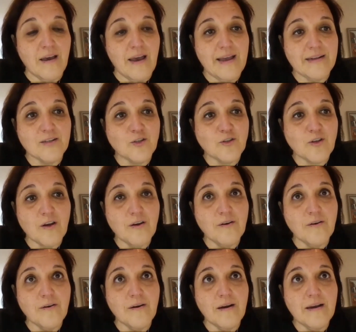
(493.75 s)
And
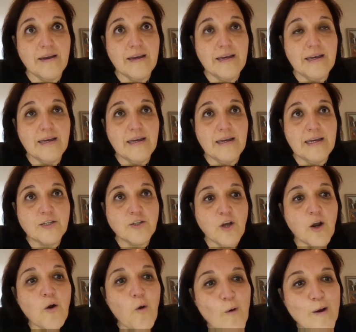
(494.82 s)
so it's
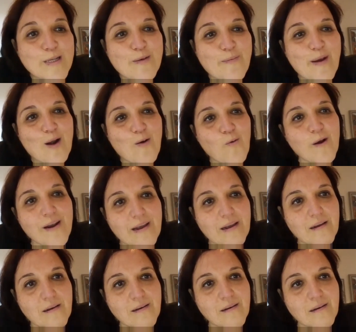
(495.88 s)
not always about
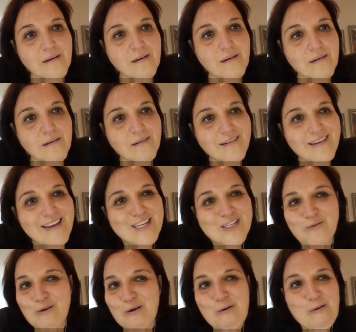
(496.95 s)
winning. Yes,
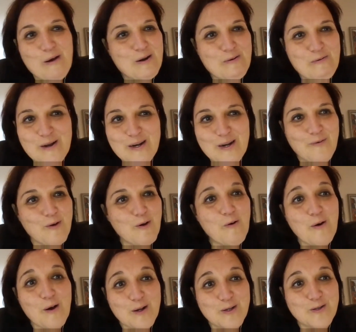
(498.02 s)
we all want to win and we all
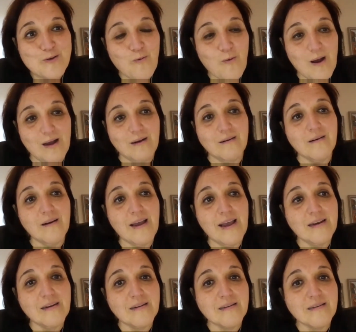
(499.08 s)
want to do well.
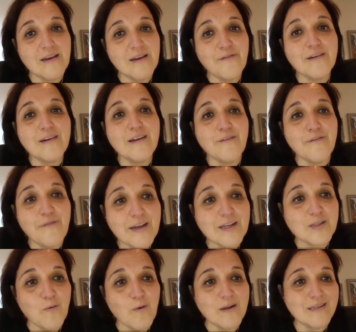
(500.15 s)
And it definitely
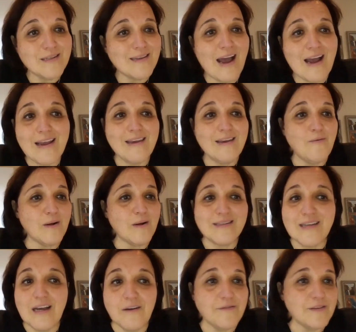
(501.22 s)
affects one's psyche,
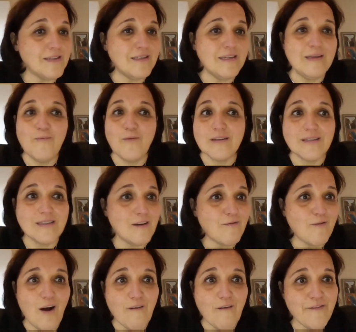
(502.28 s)
one's self-esteem, one's
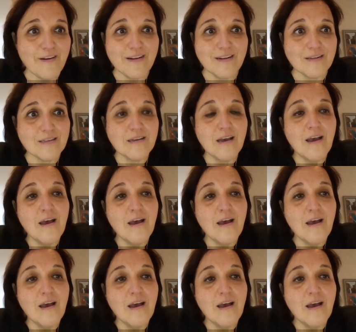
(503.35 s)
self-confidence.